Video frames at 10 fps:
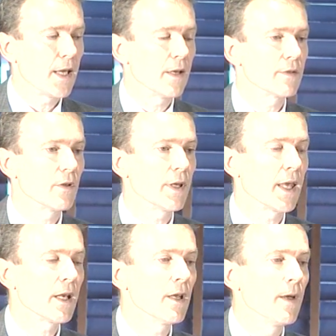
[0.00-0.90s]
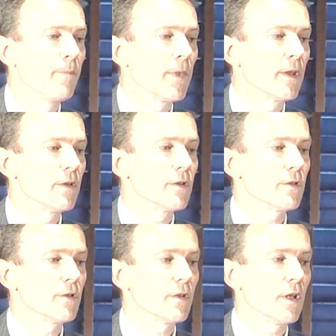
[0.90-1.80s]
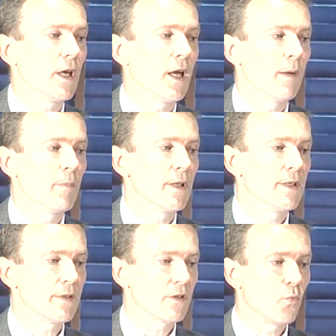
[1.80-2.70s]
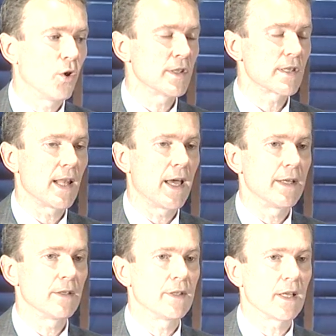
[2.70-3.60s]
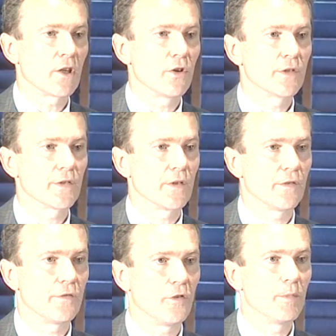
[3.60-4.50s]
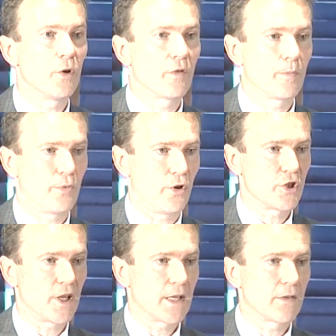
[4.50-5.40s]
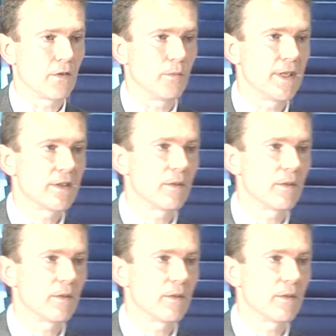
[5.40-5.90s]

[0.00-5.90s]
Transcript: so again, this is one slide, and that goes for both projects, obesity